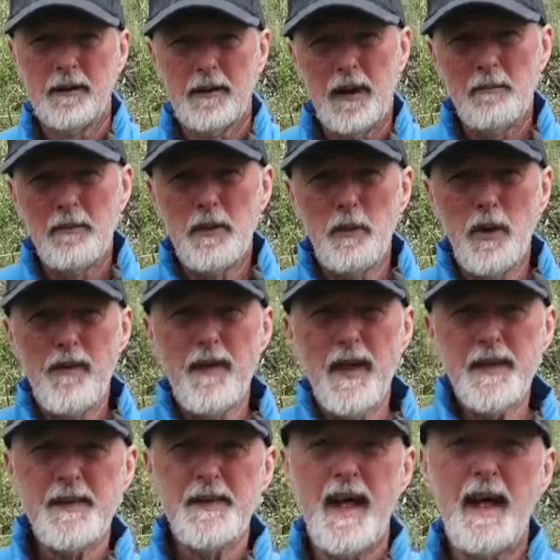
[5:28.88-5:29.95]
I mean, with
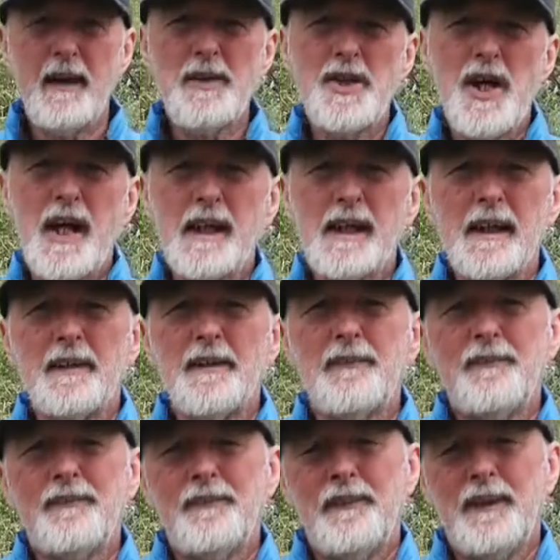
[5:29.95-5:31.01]
this down jacket,
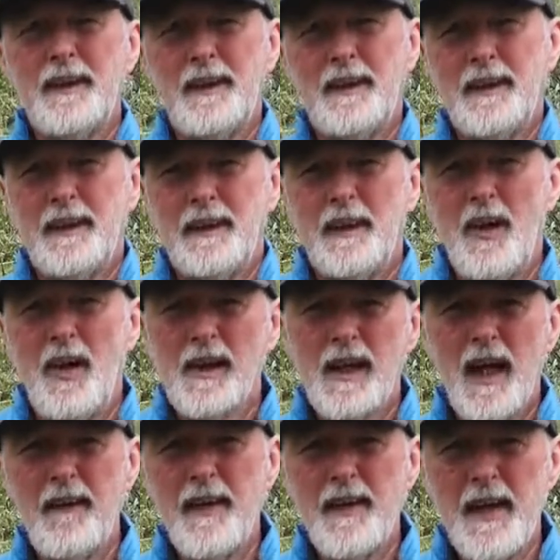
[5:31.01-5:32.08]
like
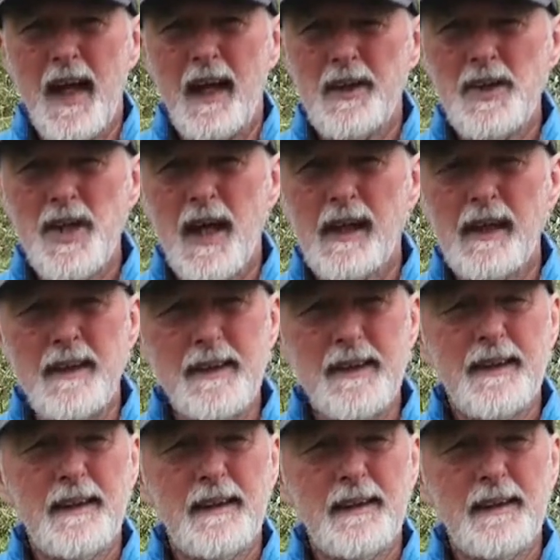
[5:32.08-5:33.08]
other down jackets,